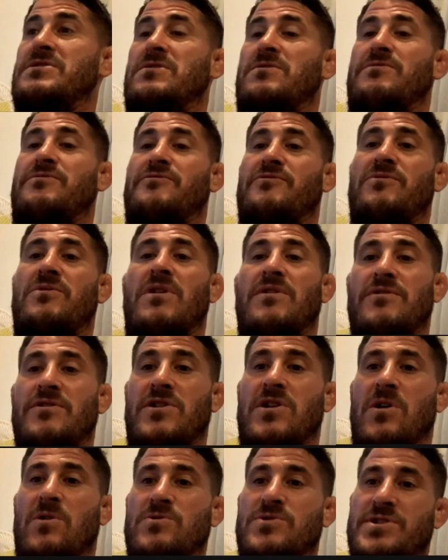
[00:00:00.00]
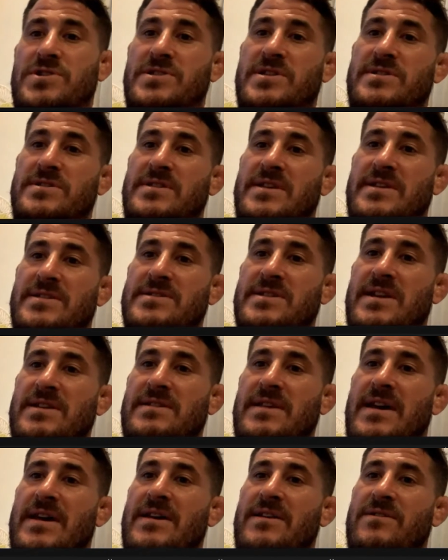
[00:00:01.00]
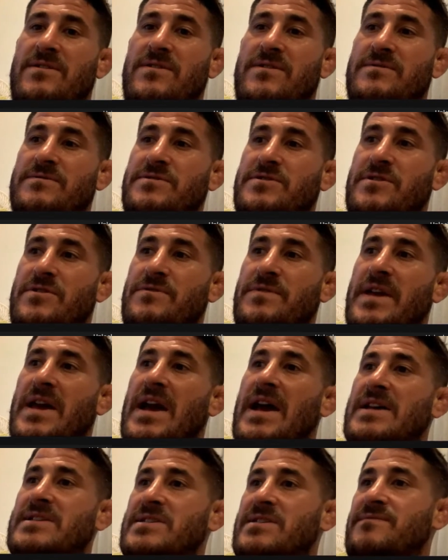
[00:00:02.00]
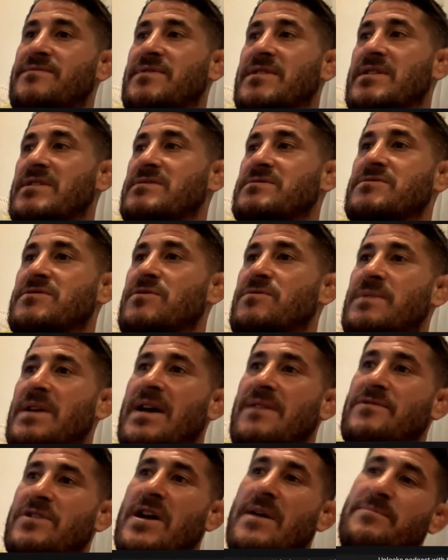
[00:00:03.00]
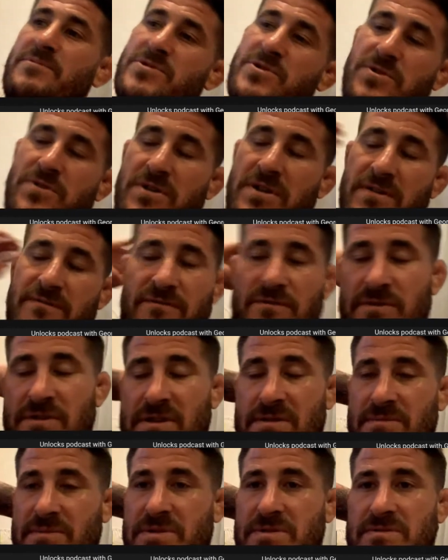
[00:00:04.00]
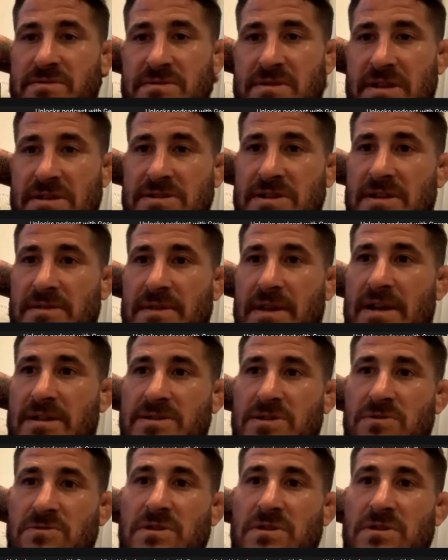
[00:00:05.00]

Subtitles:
through other coaches and things like that, or, they ask if they, we have an opportunity for them and things like that. So